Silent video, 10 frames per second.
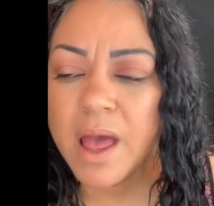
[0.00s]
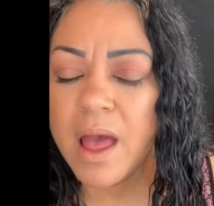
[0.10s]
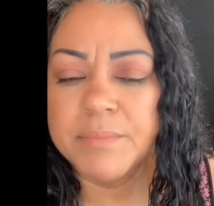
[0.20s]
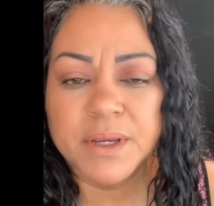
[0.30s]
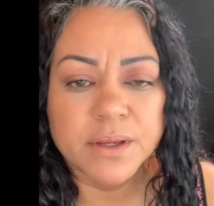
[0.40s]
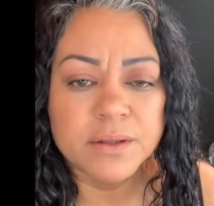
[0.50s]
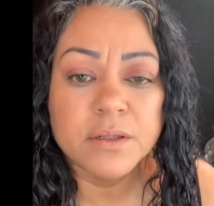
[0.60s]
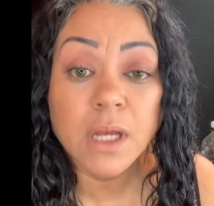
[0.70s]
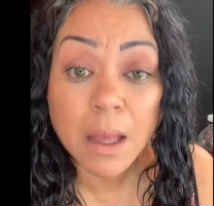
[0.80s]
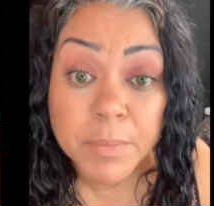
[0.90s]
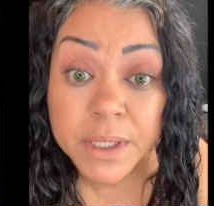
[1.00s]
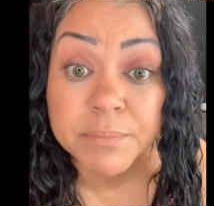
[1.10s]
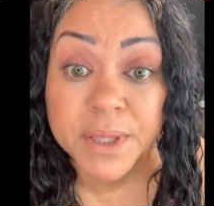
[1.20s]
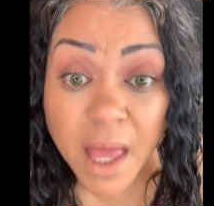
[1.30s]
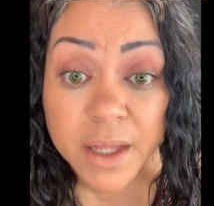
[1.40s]
I mean, I'm gonna
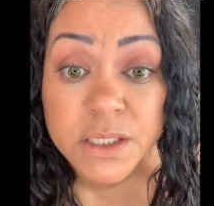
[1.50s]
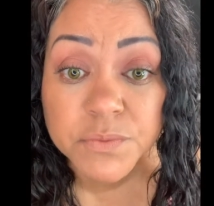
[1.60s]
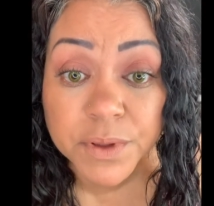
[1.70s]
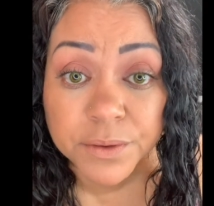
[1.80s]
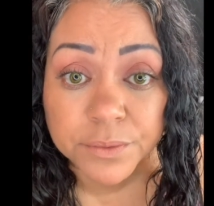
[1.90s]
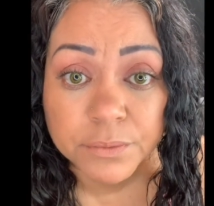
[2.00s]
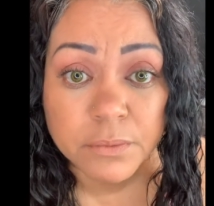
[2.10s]
be honest with you,